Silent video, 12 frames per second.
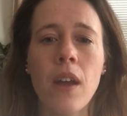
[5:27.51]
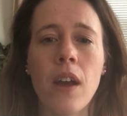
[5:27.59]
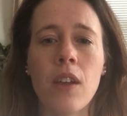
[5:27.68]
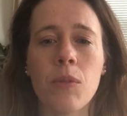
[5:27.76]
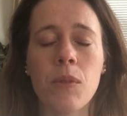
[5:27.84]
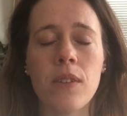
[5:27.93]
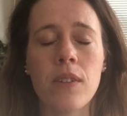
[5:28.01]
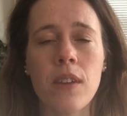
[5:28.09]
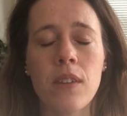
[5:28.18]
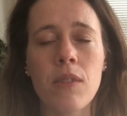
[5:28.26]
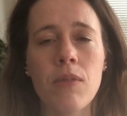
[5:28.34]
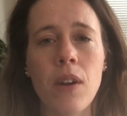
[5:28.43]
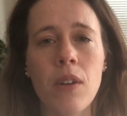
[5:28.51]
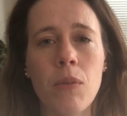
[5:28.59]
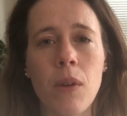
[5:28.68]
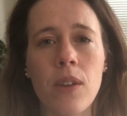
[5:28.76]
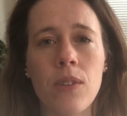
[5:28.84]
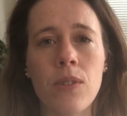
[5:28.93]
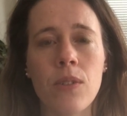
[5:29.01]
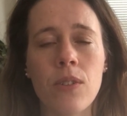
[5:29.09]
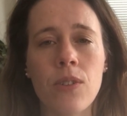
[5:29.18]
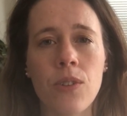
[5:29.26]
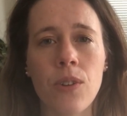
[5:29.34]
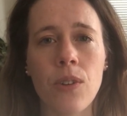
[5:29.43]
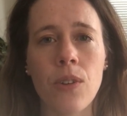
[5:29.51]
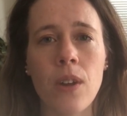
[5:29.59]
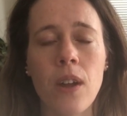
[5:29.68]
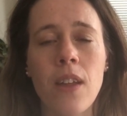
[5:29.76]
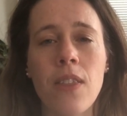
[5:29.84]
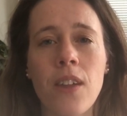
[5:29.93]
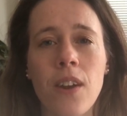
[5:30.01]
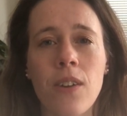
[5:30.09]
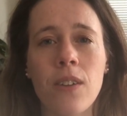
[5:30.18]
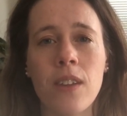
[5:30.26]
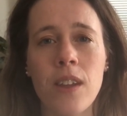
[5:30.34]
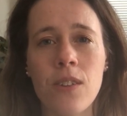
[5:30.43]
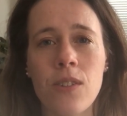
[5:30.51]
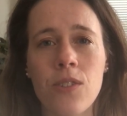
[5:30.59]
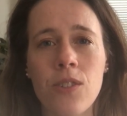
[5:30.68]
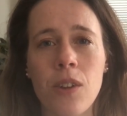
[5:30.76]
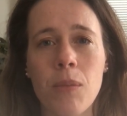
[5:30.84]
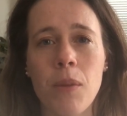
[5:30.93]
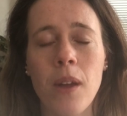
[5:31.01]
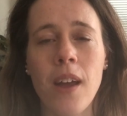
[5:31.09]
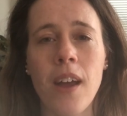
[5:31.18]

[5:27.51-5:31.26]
as we seek to find ways to ensure that our leadership